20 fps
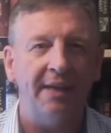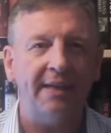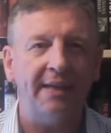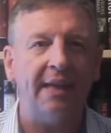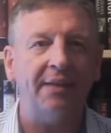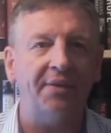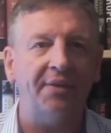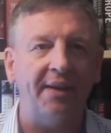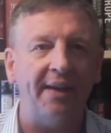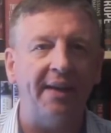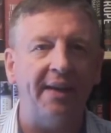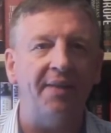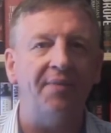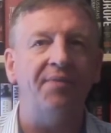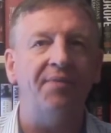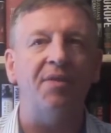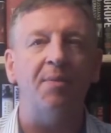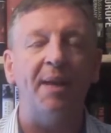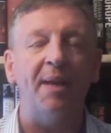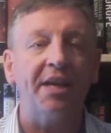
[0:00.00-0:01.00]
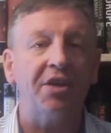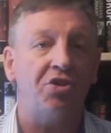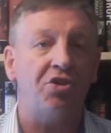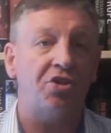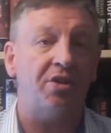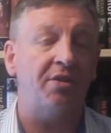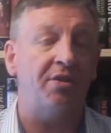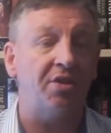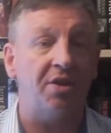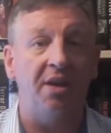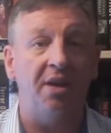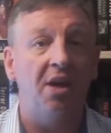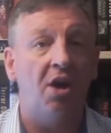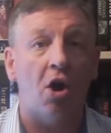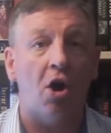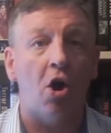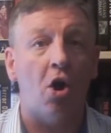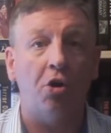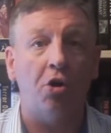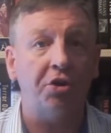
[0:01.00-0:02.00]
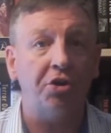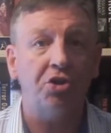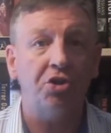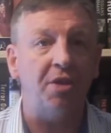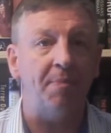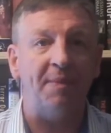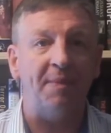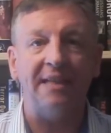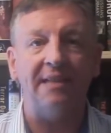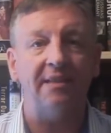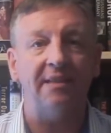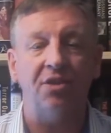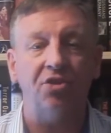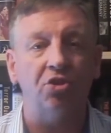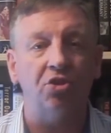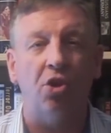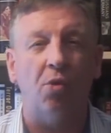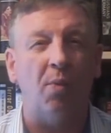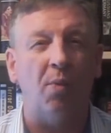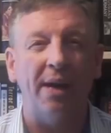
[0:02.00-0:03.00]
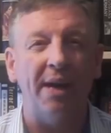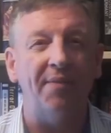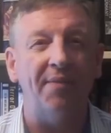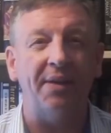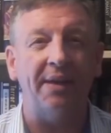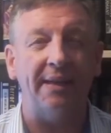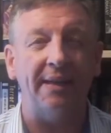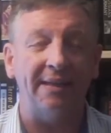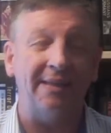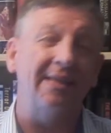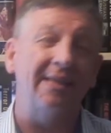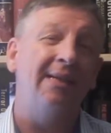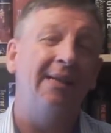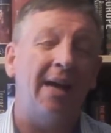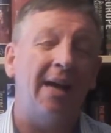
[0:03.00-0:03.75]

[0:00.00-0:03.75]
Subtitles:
gathering in information to harness your business or whatever it is.